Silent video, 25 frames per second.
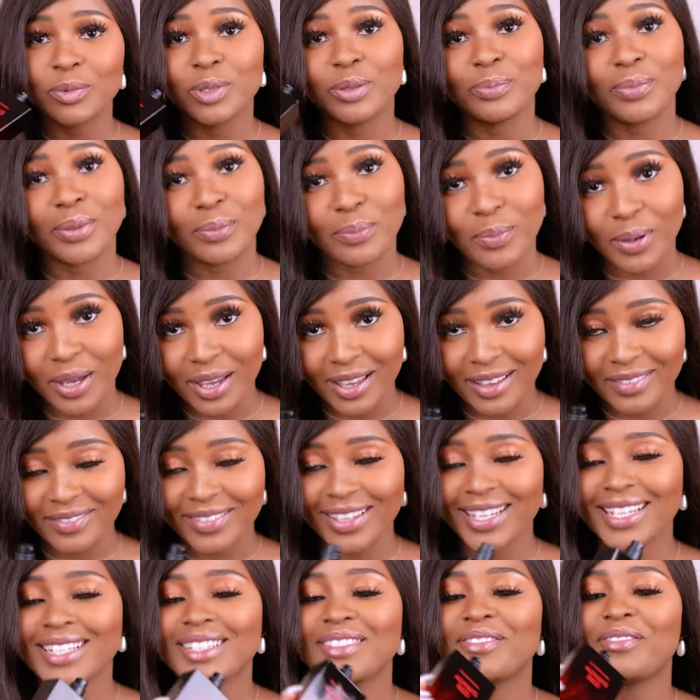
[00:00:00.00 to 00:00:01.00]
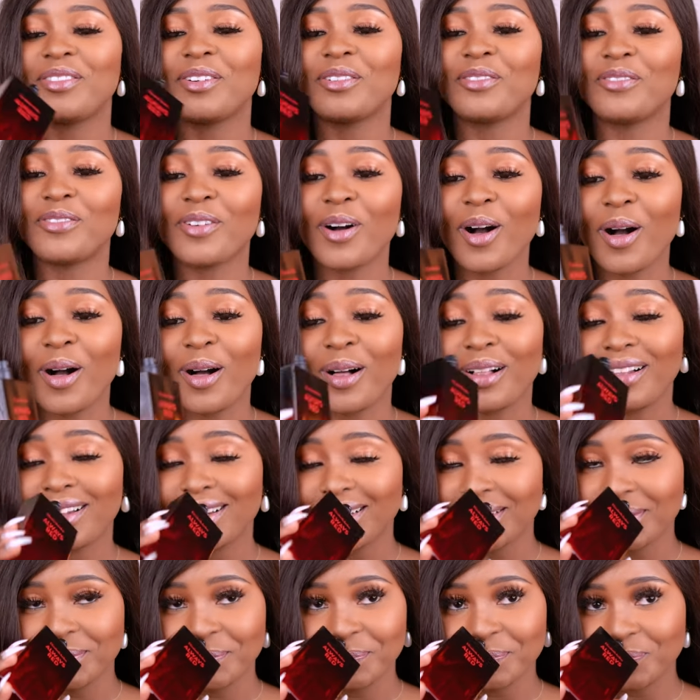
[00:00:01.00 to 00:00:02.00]
would be perfect for
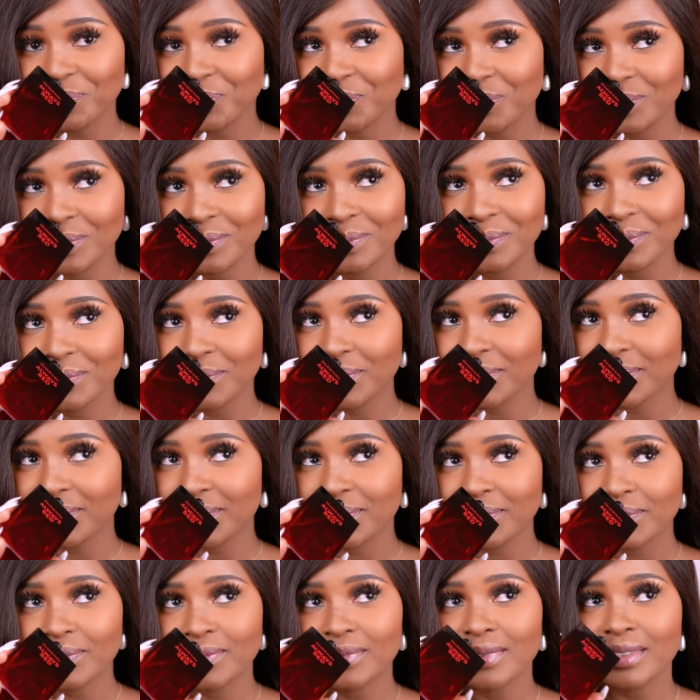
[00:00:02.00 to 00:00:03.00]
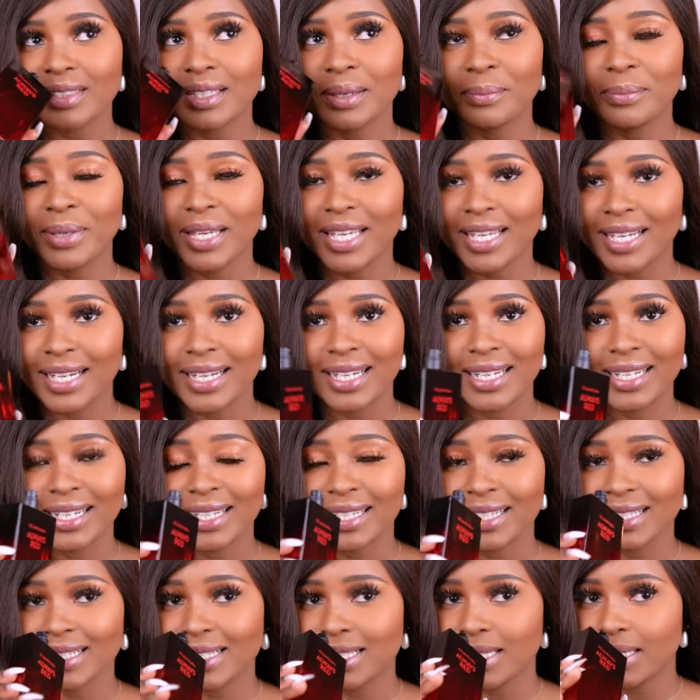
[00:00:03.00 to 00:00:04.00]
fall
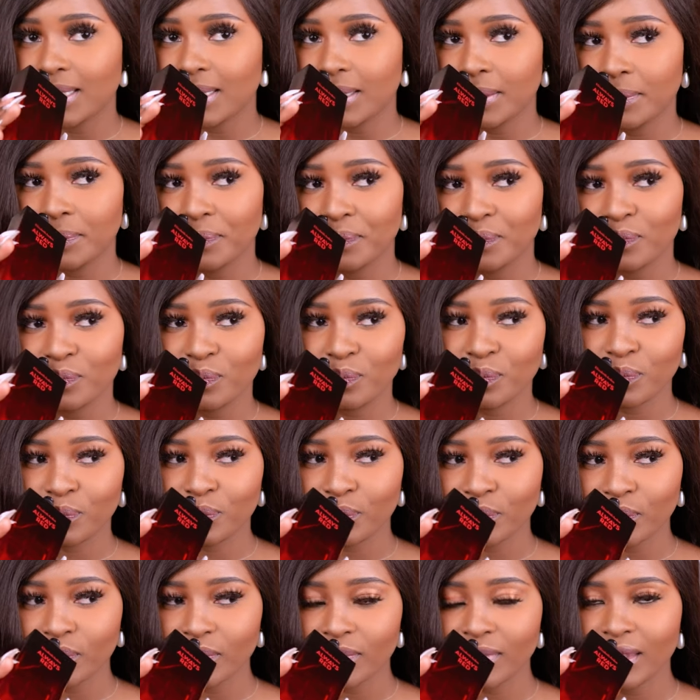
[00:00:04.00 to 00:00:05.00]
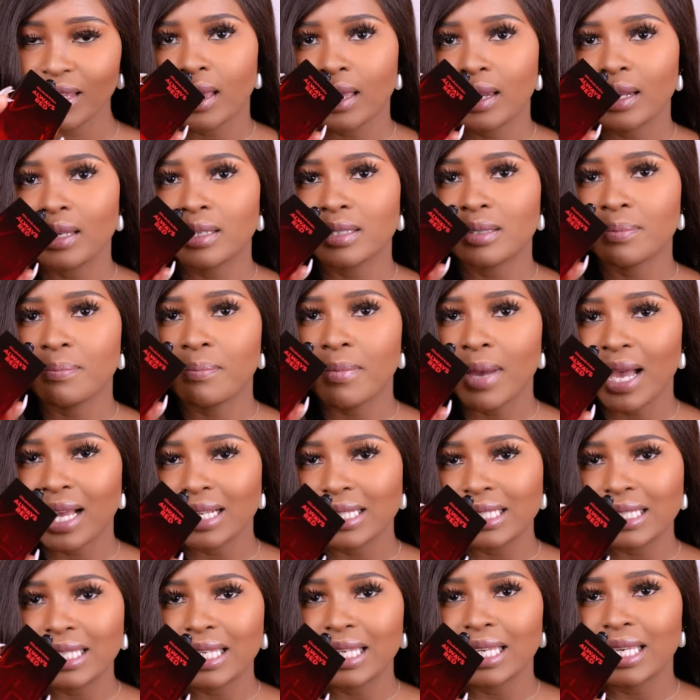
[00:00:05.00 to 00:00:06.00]
because it is
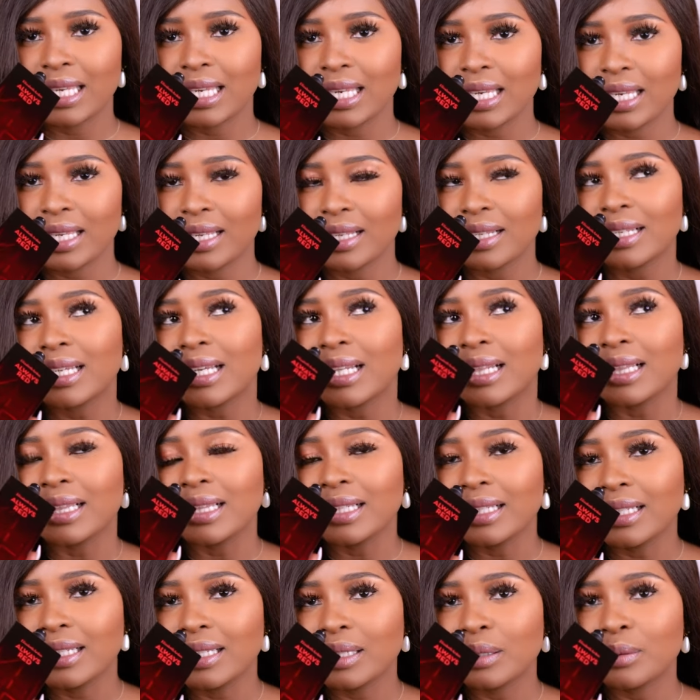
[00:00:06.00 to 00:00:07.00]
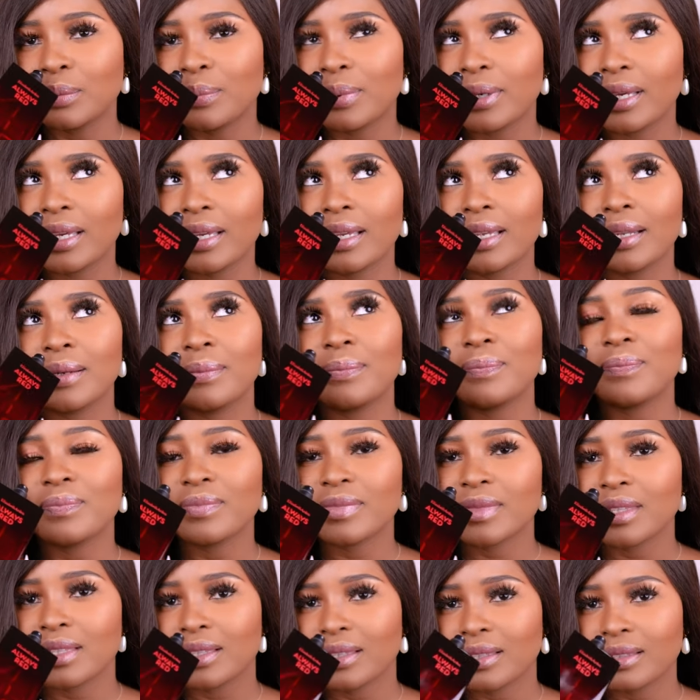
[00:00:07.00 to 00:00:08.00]
musky, a little bit
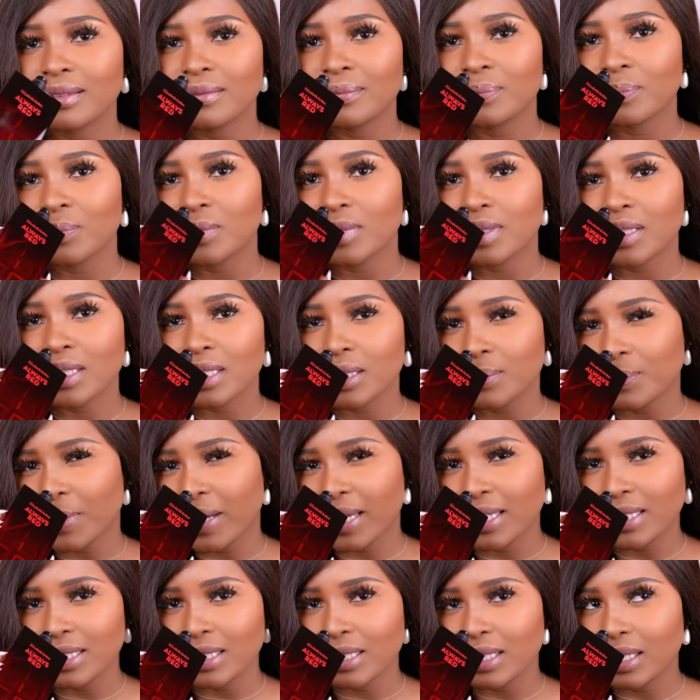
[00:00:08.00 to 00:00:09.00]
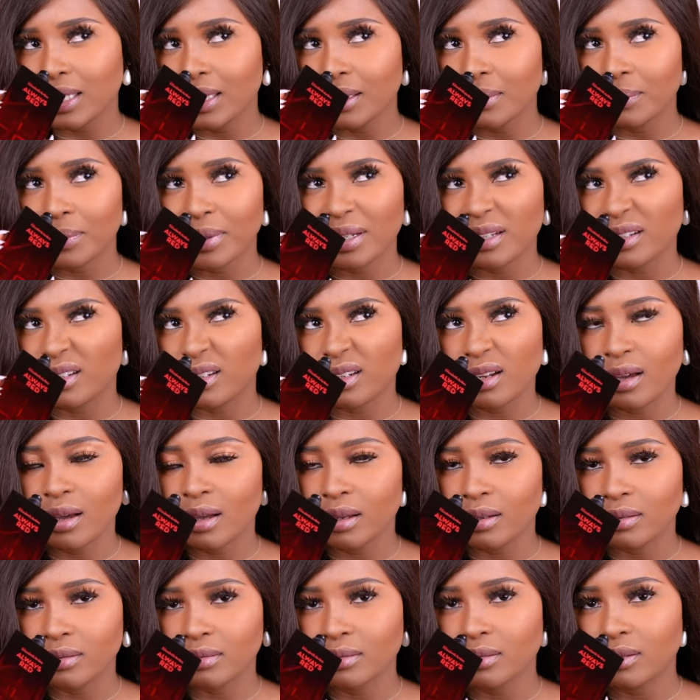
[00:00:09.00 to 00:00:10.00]
spicy, but
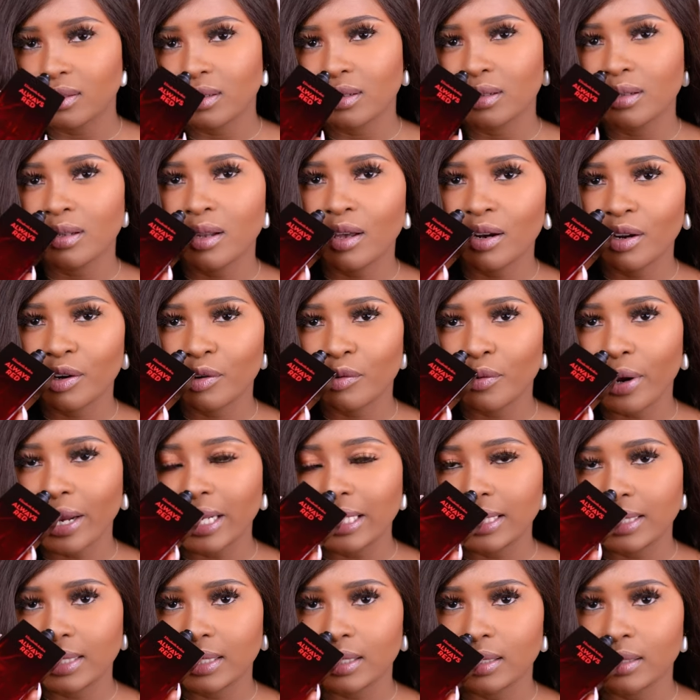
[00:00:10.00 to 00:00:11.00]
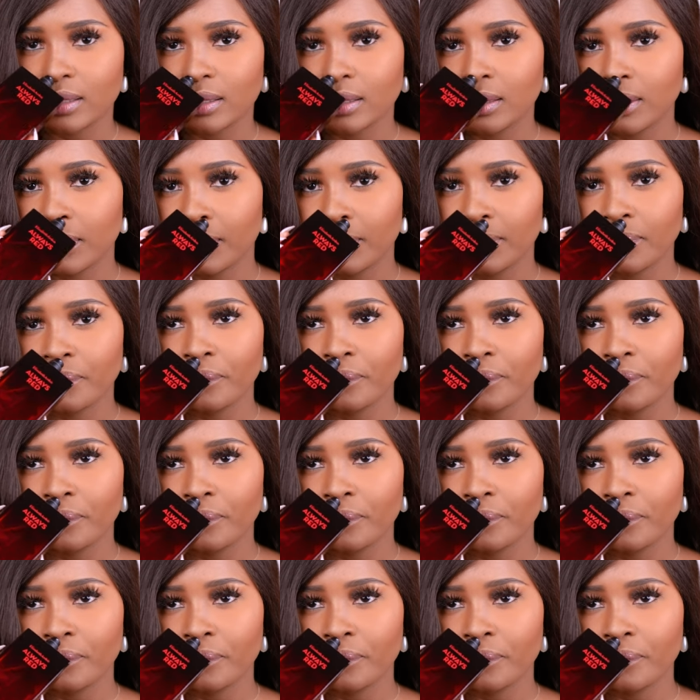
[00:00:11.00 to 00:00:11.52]
not, not a great deal.